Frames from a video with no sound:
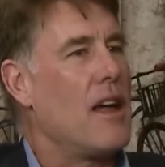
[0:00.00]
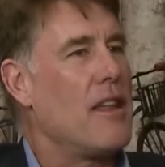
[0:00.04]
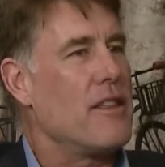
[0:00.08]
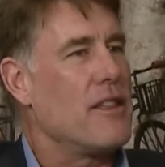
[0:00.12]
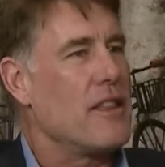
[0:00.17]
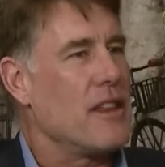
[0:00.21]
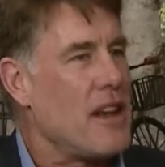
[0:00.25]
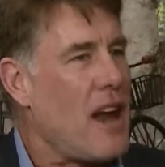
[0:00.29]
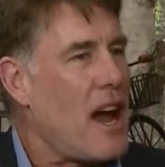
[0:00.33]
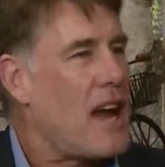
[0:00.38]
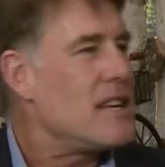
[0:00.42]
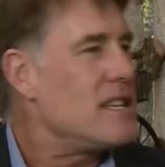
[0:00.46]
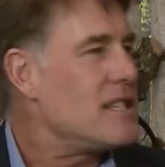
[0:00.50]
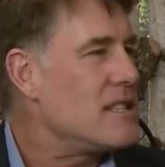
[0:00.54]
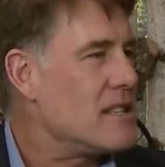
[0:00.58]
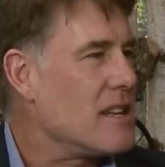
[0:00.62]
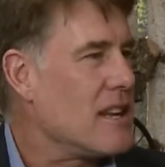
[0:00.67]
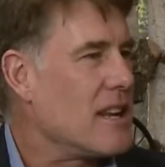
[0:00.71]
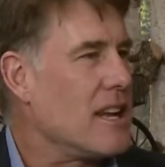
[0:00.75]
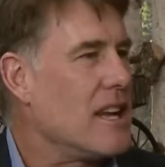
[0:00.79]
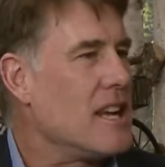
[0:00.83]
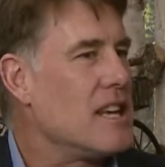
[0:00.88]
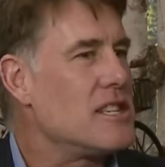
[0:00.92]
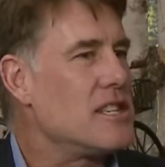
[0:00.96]
The nice
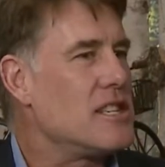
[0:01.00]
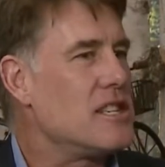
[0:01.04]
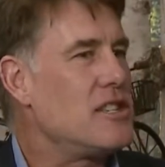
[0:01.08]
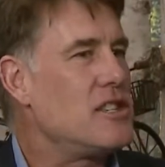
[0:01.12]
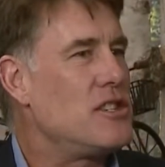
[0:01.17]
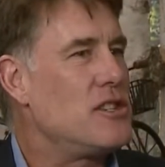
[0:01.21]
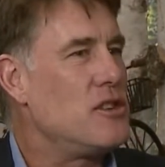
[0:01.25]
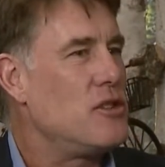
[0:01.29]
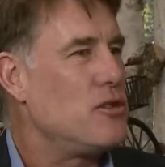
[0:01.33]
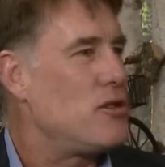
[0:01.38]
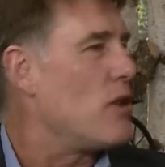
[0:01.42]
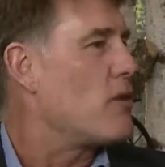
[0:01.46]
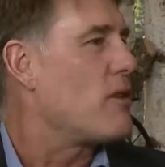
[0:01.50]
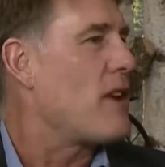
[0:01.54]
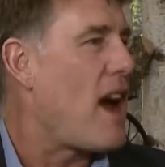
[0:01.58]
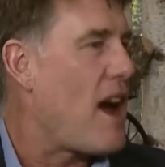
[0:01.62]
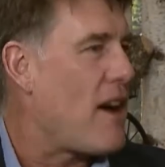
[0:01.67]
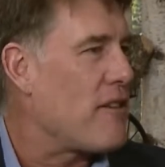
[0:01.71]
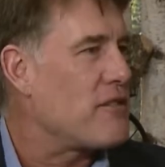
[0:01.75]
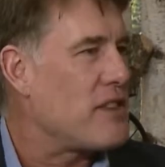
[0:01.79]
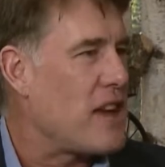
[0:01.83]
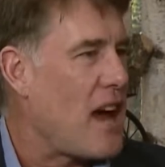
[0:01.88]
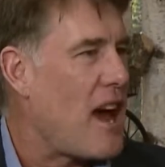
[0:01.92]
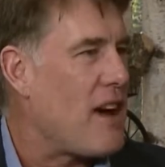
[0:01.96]
thing is, is you don't
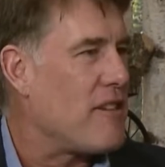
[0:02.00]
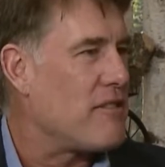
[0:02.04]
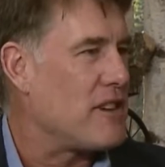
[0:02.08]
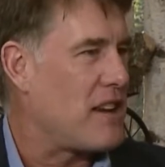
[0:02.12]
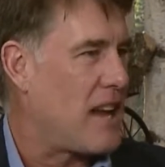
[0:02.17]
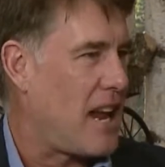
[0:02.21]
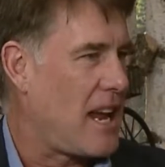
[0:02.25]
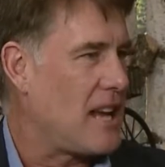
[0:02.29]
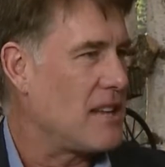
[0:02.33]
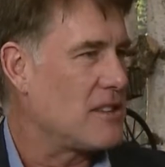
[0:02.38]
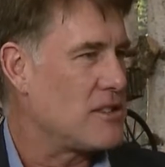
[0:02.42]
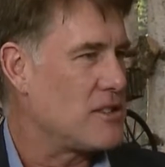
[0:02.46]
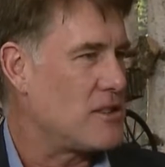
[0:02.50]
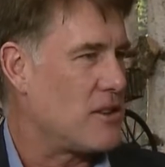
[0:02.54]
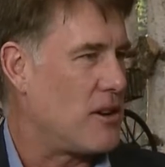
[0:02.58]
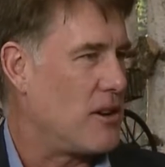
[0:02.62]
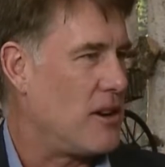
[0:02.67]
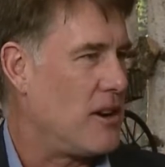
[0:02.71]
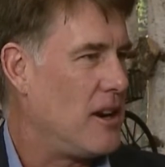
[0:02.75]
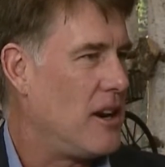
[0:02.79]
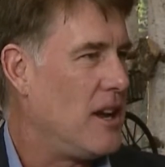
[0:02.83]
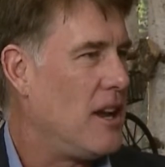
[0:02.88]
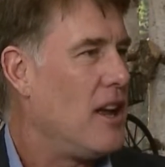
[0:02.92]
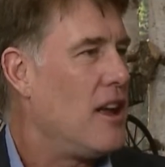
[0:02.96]
have to have an answer.